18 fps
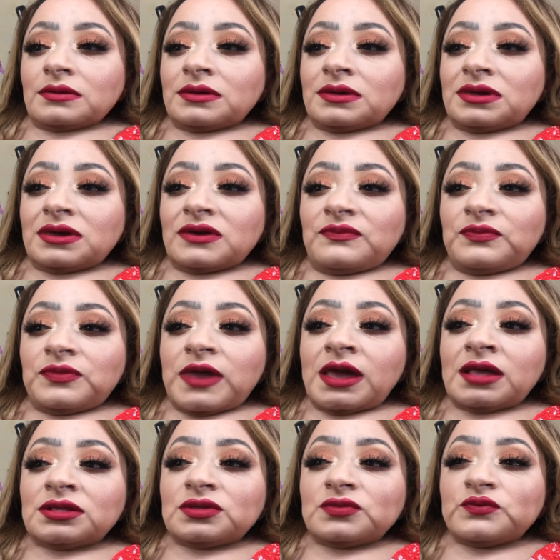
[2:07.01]
Give
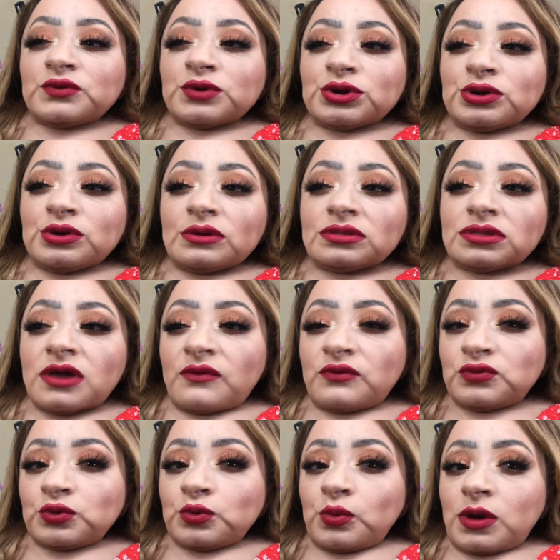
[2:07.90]
thanks for your
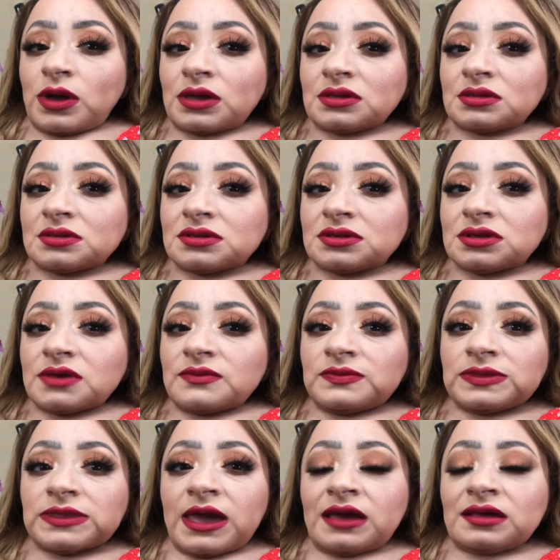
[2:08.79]
loved ones, give
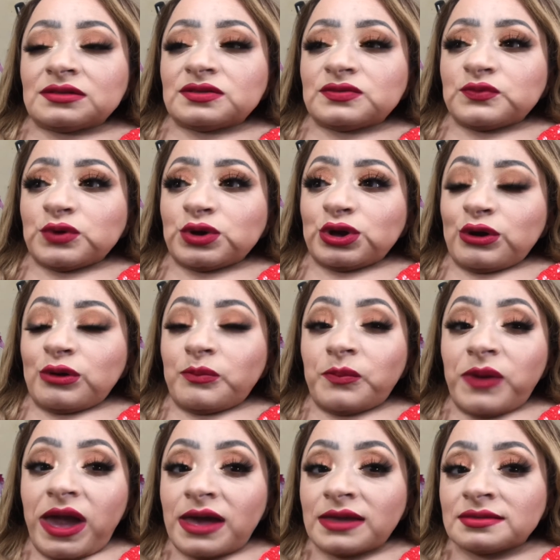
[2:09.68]
thanks for your
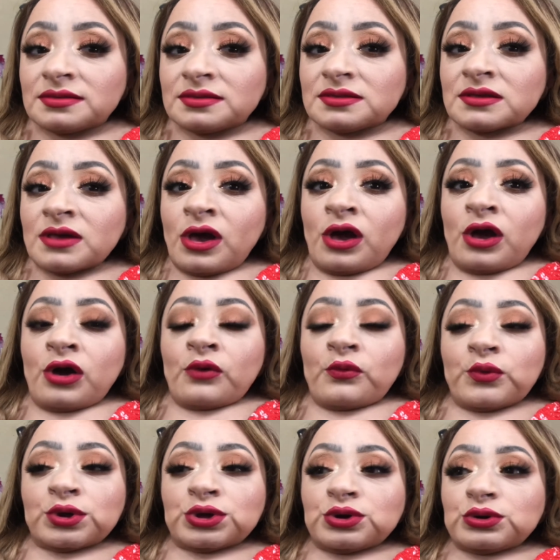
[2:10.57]
pets,
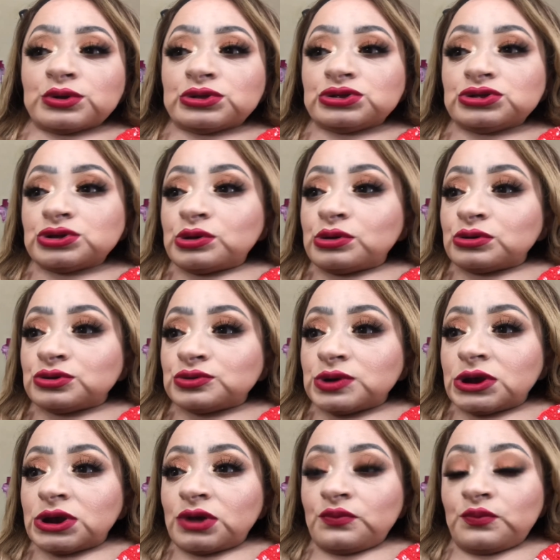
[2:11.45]
for your
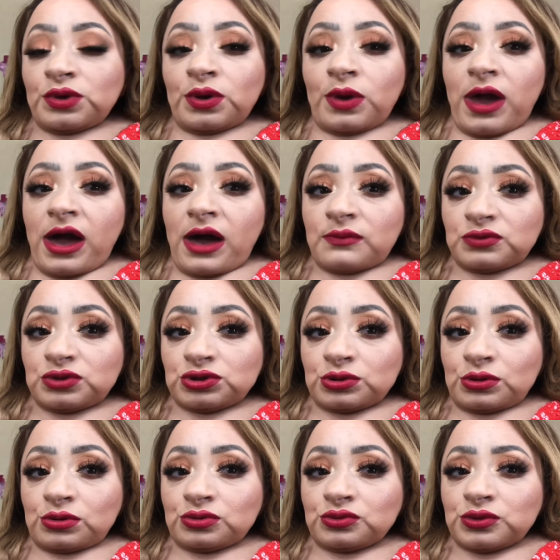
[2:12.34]
children if you have
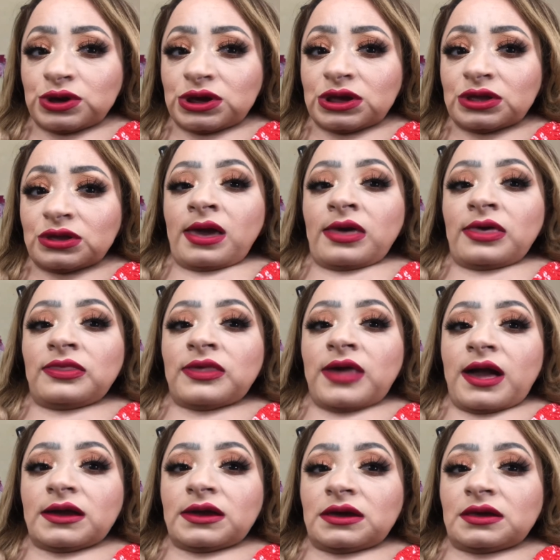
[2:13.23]
children,
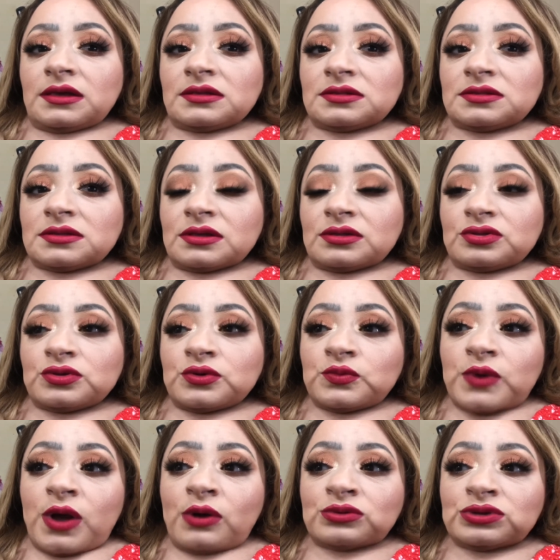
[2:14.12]
that is
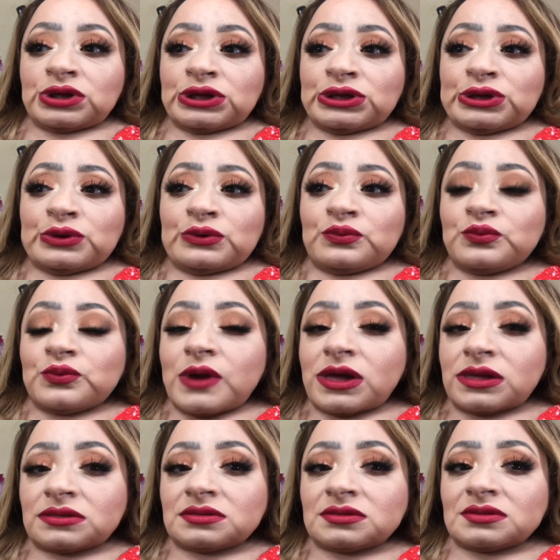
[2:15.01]
surrounding you,
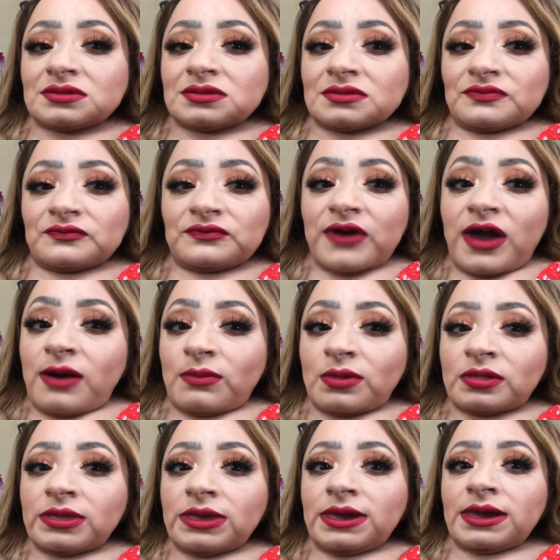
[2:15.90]
friends,
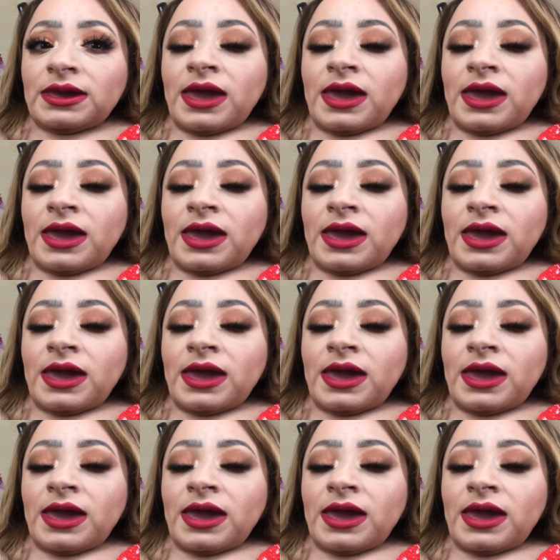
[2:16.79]
family.